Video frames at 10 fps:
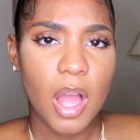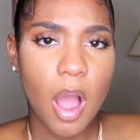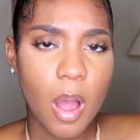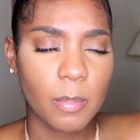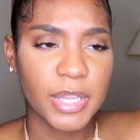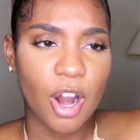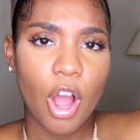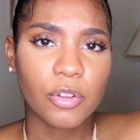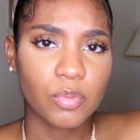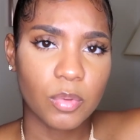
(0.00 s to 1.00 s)
that
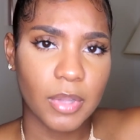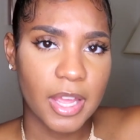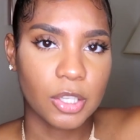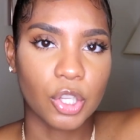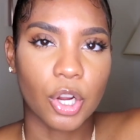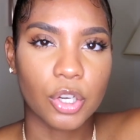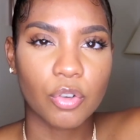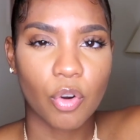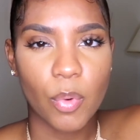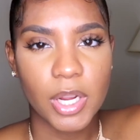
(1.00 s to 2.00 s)
I, like, learned
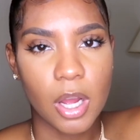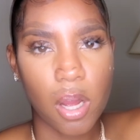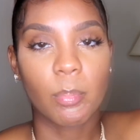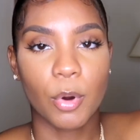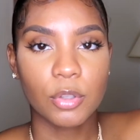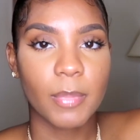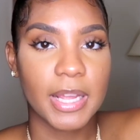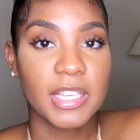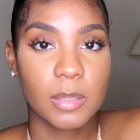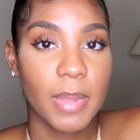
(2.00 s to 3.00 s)
growing up from both my
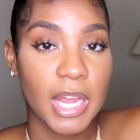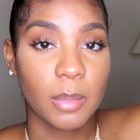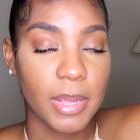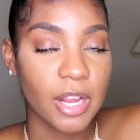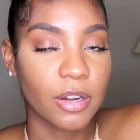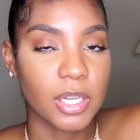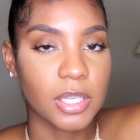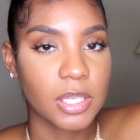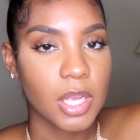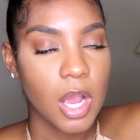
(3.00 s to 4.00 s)
Hispanic
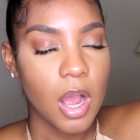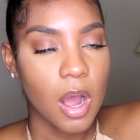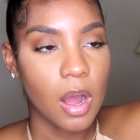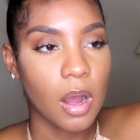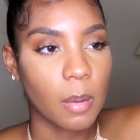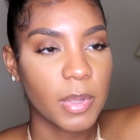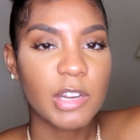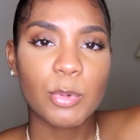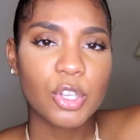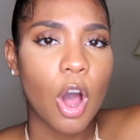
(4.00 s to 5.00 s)
parents, and
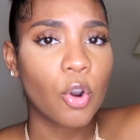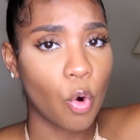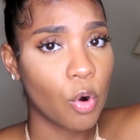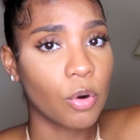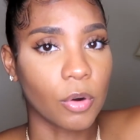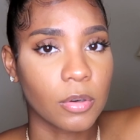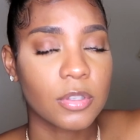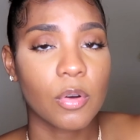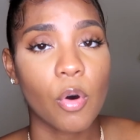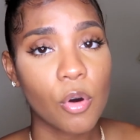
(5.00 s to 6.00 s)
it was called ojo.
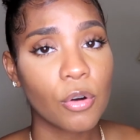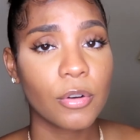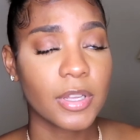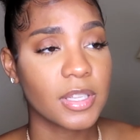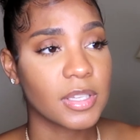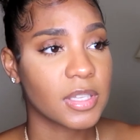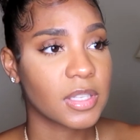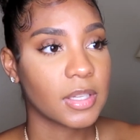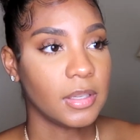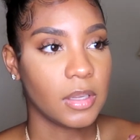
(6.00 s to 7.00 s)
So ojo
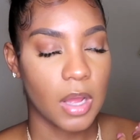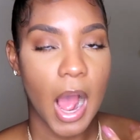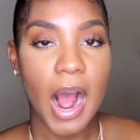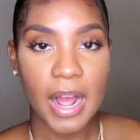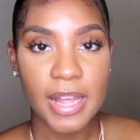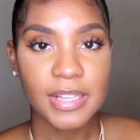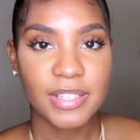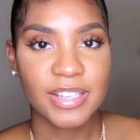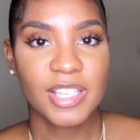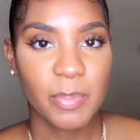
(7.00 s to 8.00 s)
is
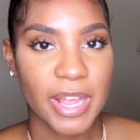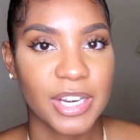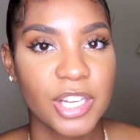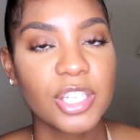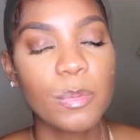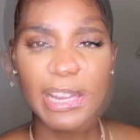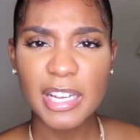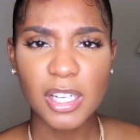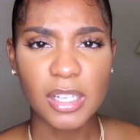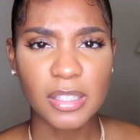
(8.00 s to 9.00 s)
eyes in Spanish, like
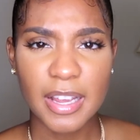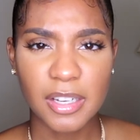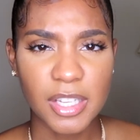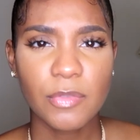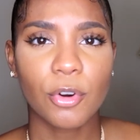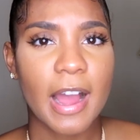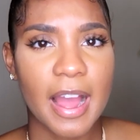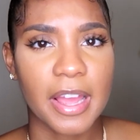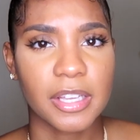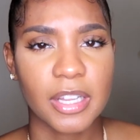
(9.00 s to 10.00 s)
a evil
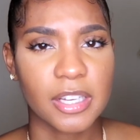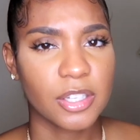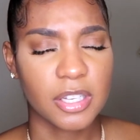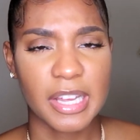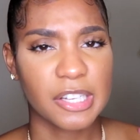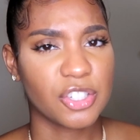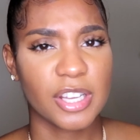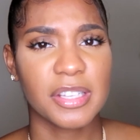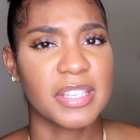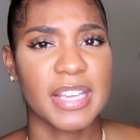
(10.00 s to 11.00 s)
eye, like a
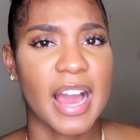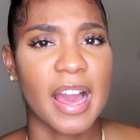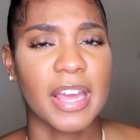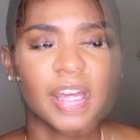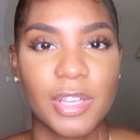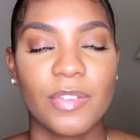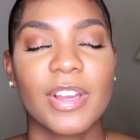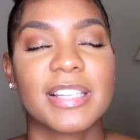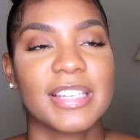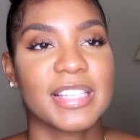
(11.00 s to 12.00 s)
jealousy eye. Let me give
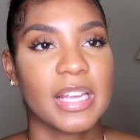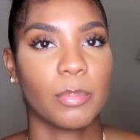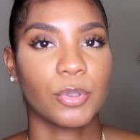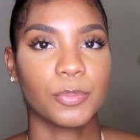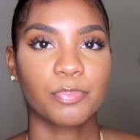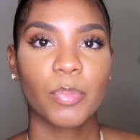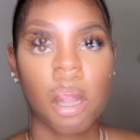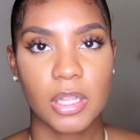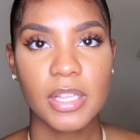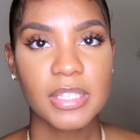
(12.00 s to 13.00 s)
you guys an example.
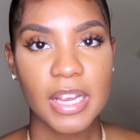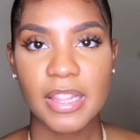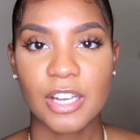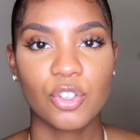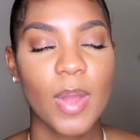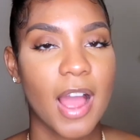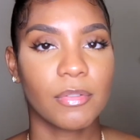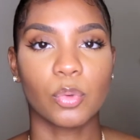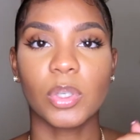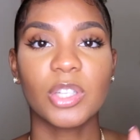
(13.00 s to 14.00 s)
Let's say that you
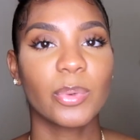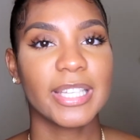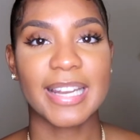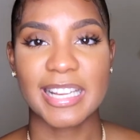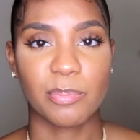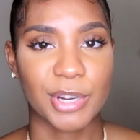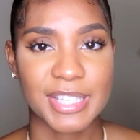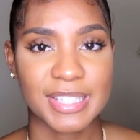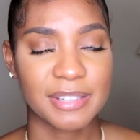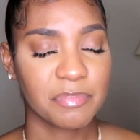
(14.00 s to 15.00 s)
have a really, really nice
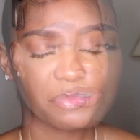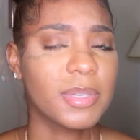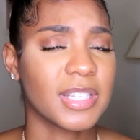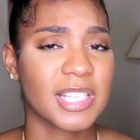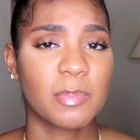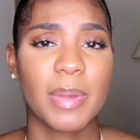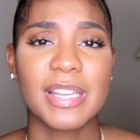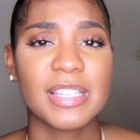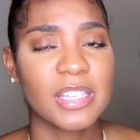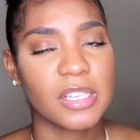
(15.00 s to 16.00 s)
bracelet. It's
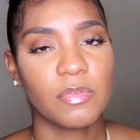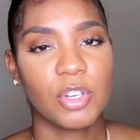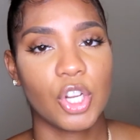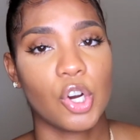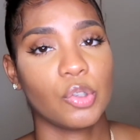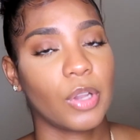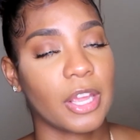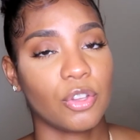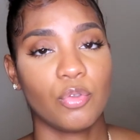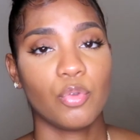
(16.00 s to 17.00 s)
expensive, you know,
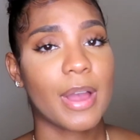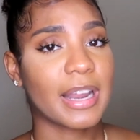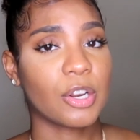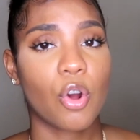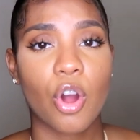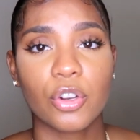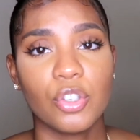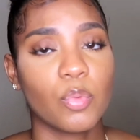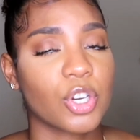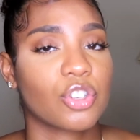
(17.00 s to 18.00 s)
like, you got it on,
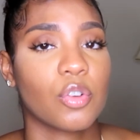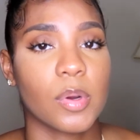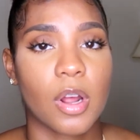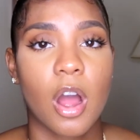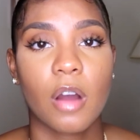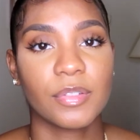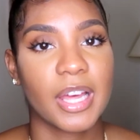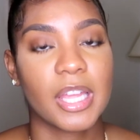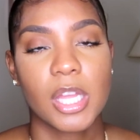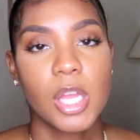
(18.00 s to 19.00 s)
you want to show it off,
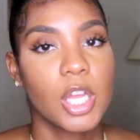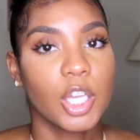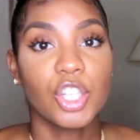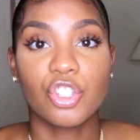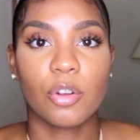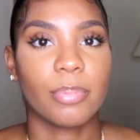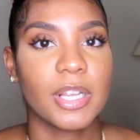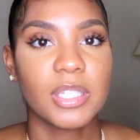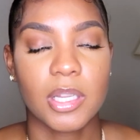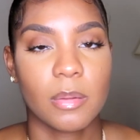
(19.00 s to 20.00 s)
like, it's your
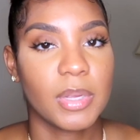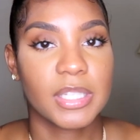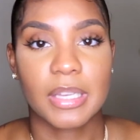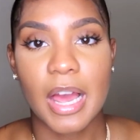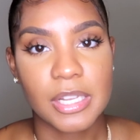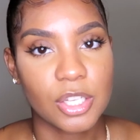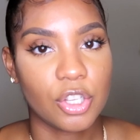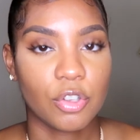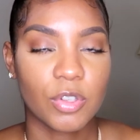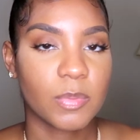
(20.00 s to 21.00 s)
bracelet, it means a lot to you,
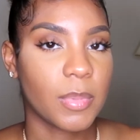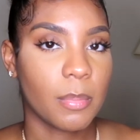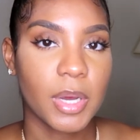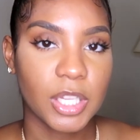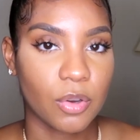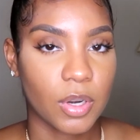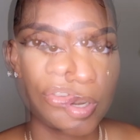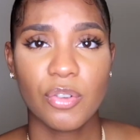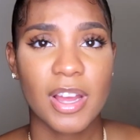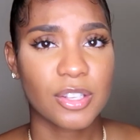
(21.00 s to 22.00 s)
you spent money on it.
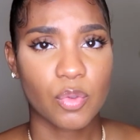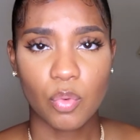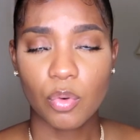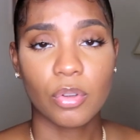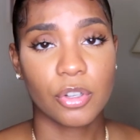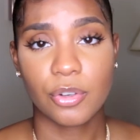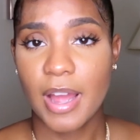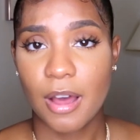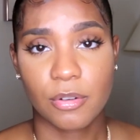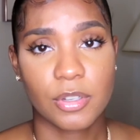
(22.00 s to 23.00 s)
And you're at school or you're
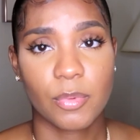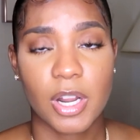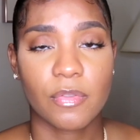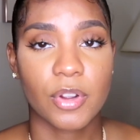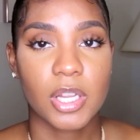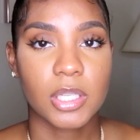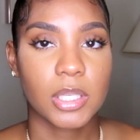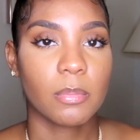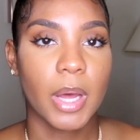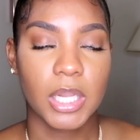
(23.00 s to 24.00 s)
out or whatever, and
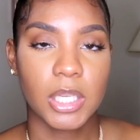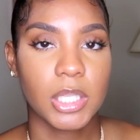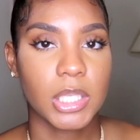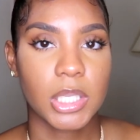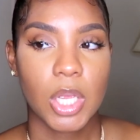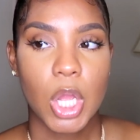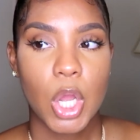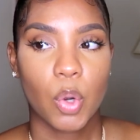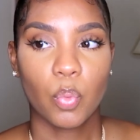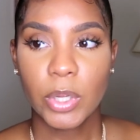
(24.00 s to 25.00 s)
somebody is
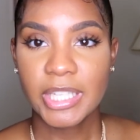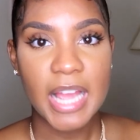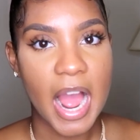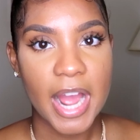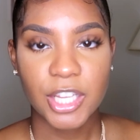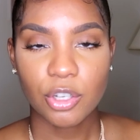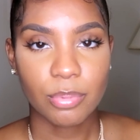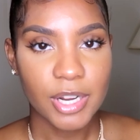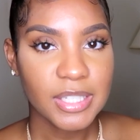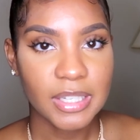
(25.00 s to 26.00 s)
really eyeing your
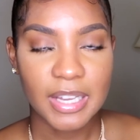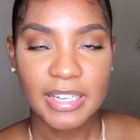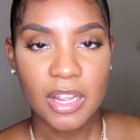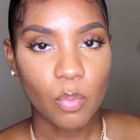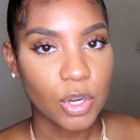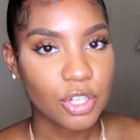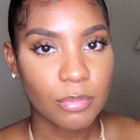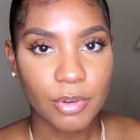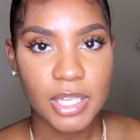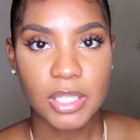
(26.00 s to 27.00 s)
bracelet, like, they want your
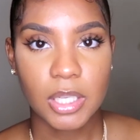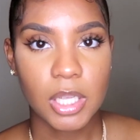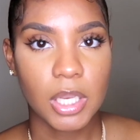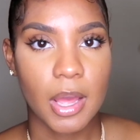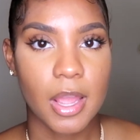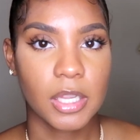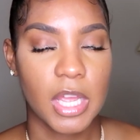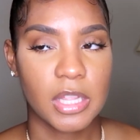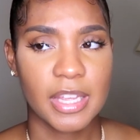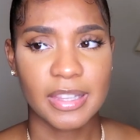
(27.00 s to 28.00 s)
bracelet, like,
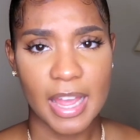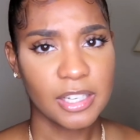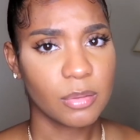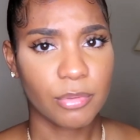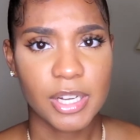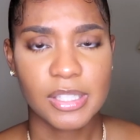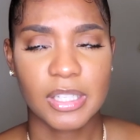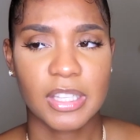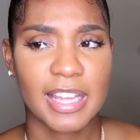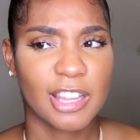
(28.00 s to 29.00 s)
they like the
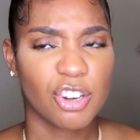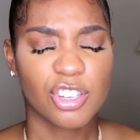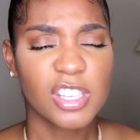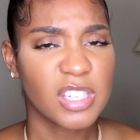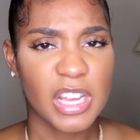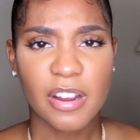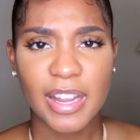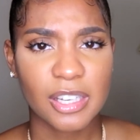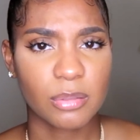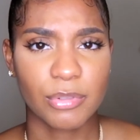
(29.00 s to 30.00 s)
bracelet, like, they're just
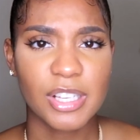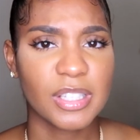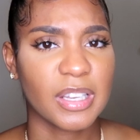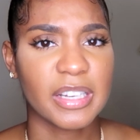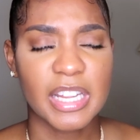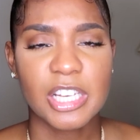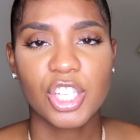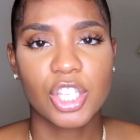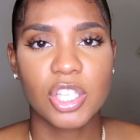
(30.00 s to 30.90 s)
staring at the bracelet, like, they